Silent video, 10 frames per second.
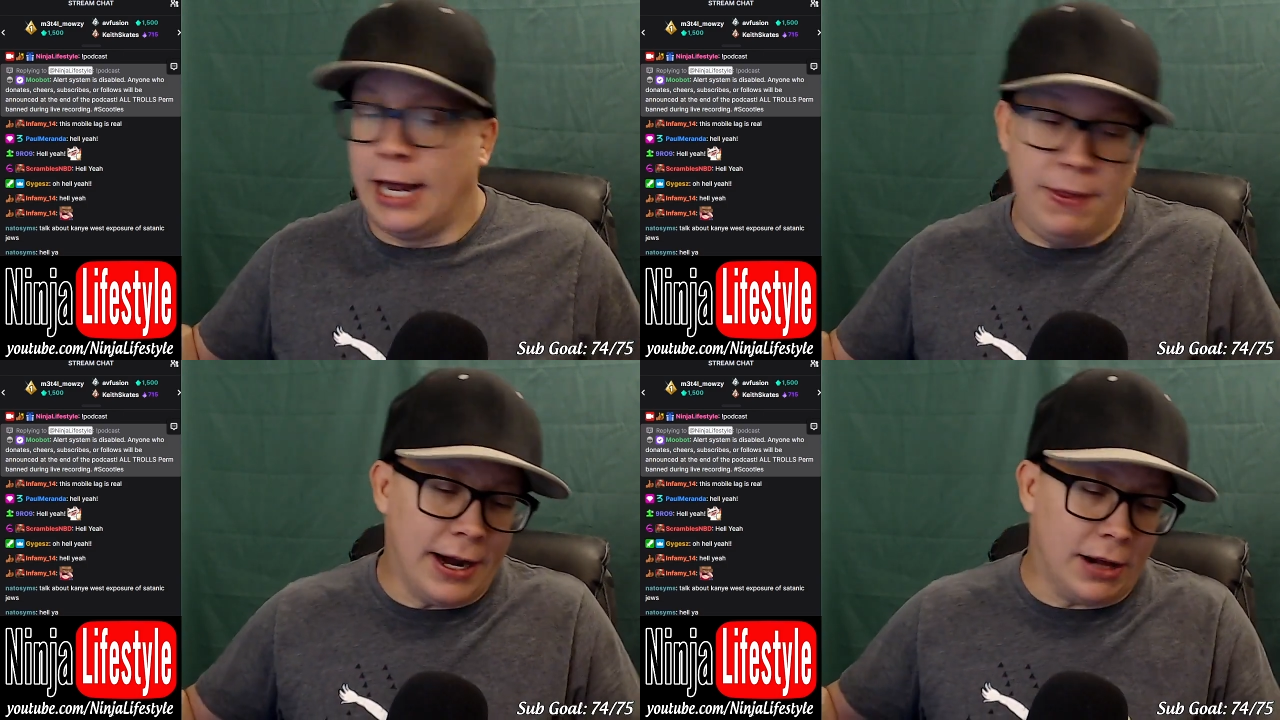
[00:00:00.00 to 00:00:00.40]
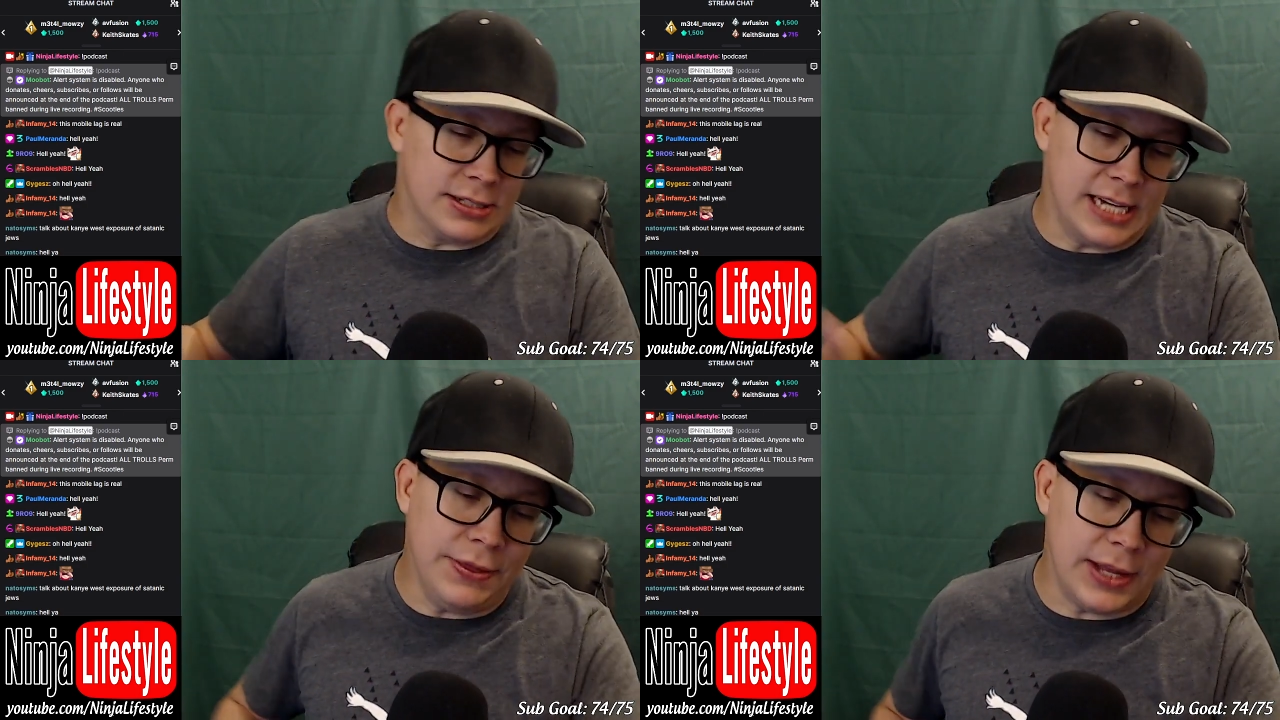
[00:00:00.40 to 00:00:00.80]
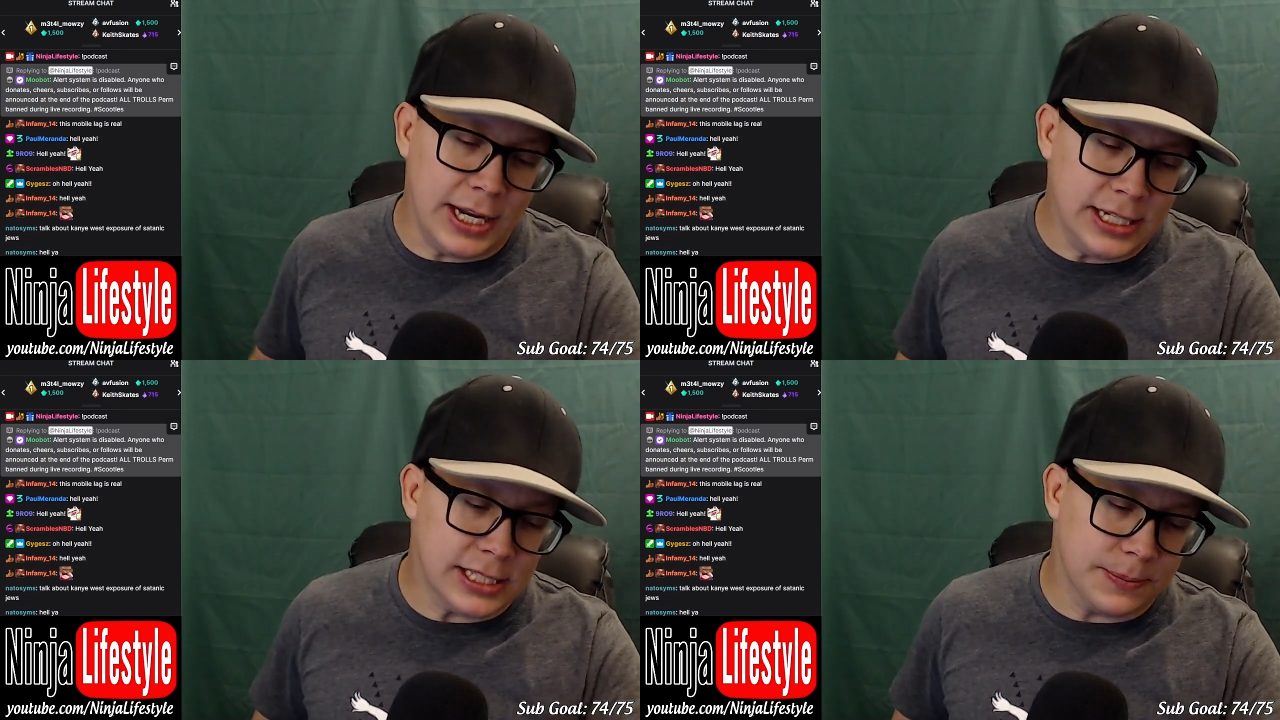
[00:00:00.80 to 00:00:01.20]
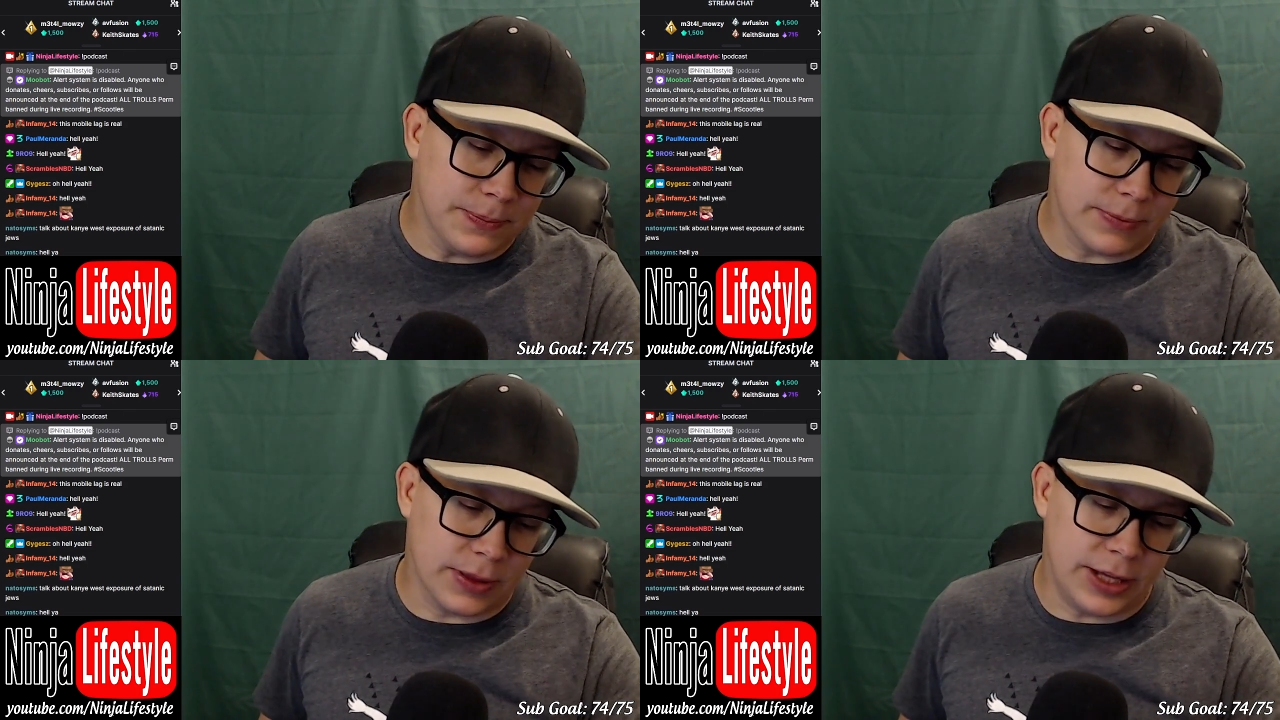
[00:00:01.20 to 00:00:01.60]
And then I'll send these
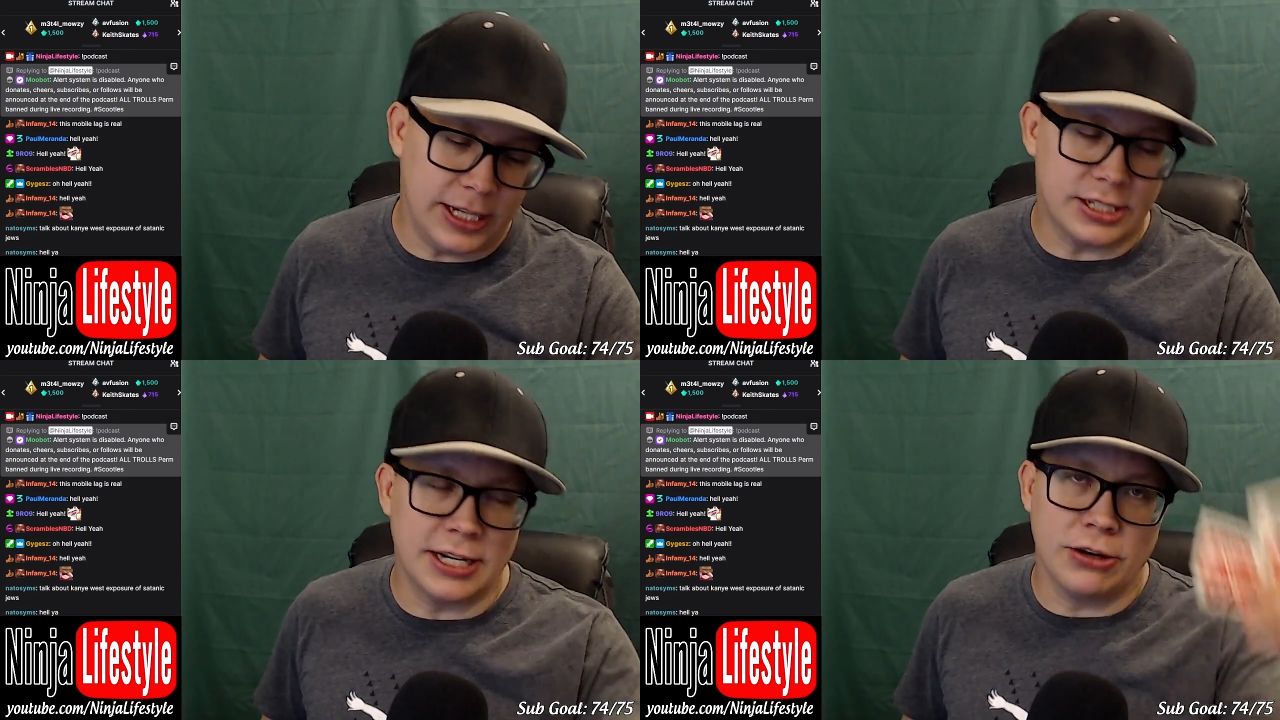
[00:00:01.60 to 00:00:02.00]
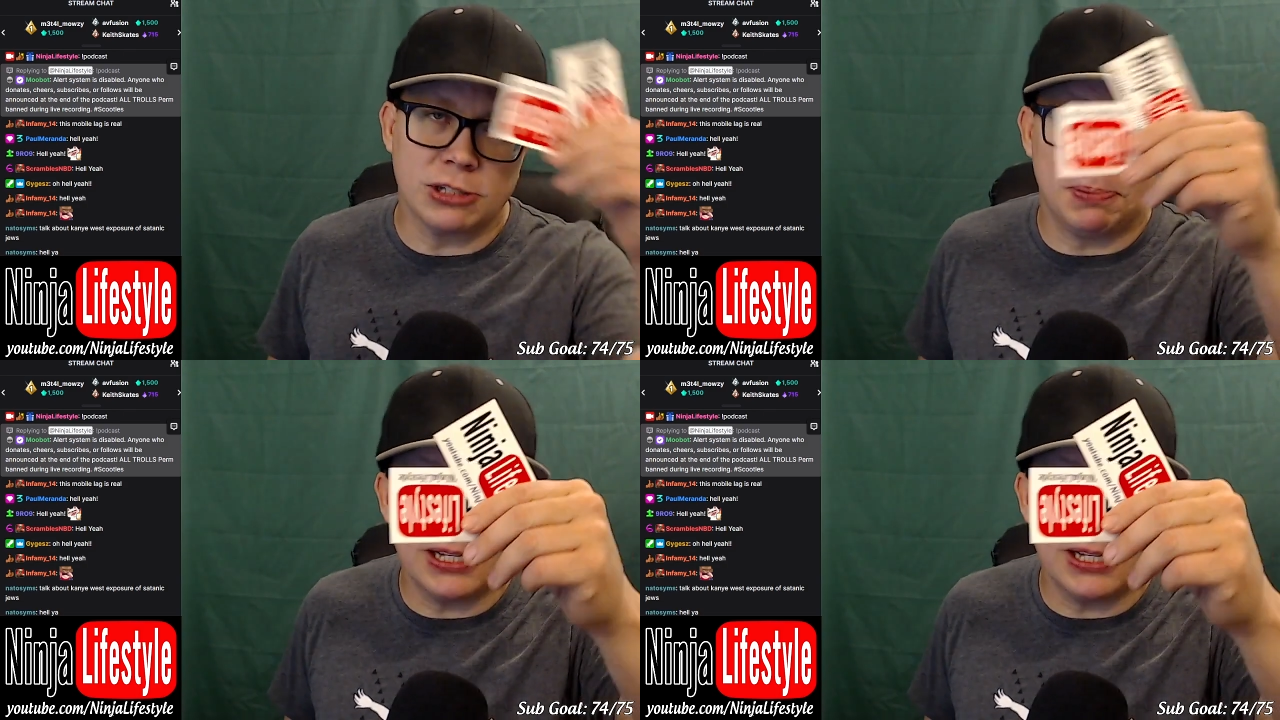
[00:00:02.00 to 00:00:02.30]
these stickers